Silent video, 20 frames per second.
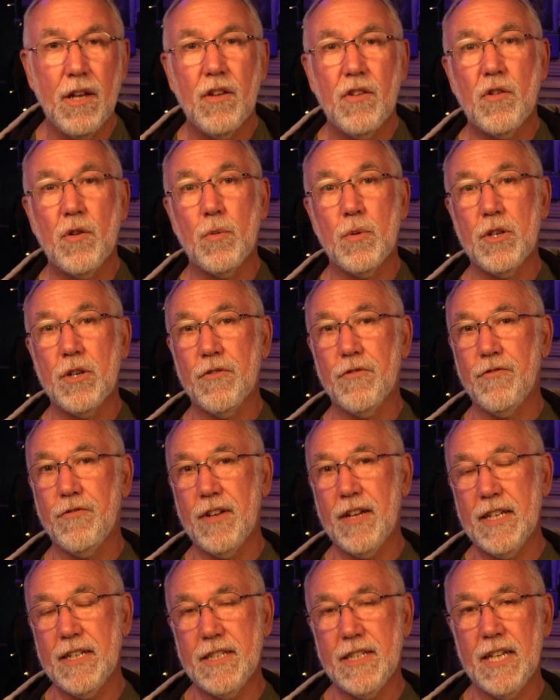So when you're
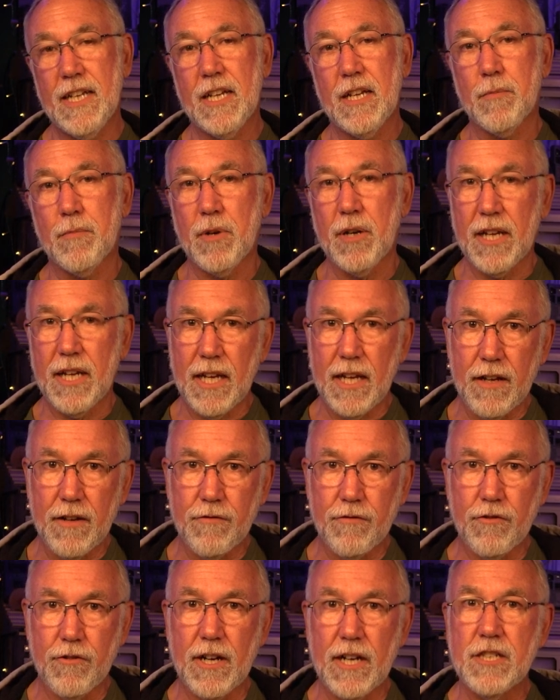venting and bringing in
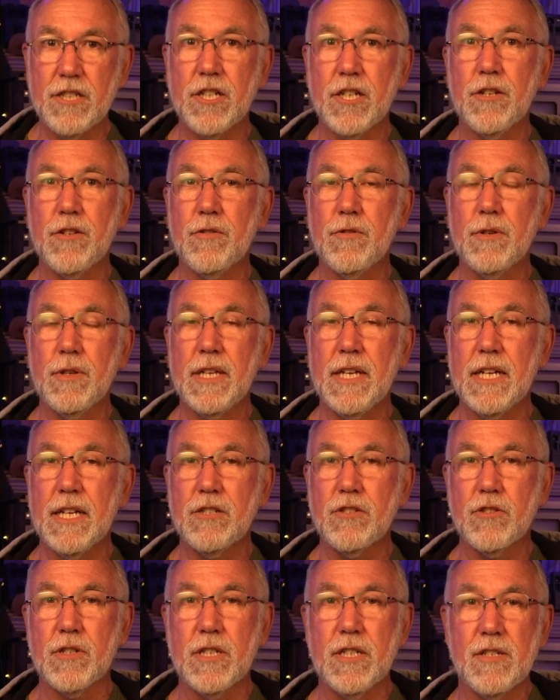fresh air through the
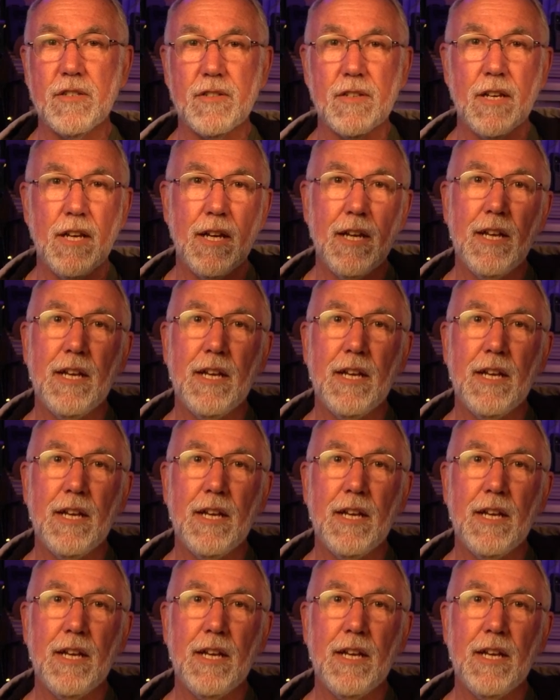entrance,